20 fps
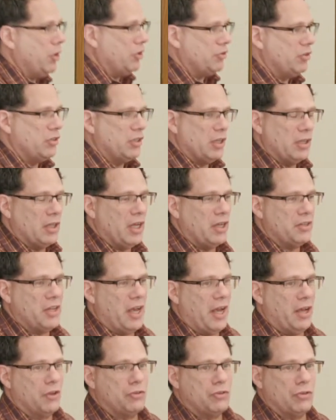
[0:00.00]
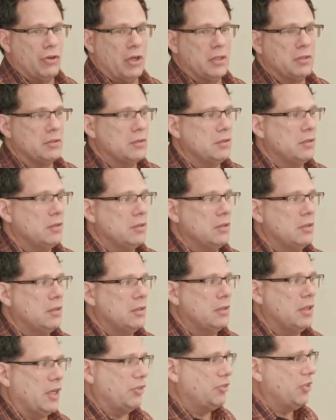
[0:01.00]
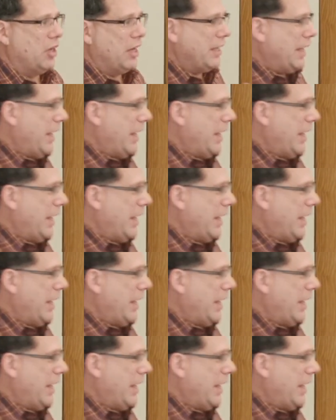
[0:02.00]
questions they'd like to ask John? Like I said,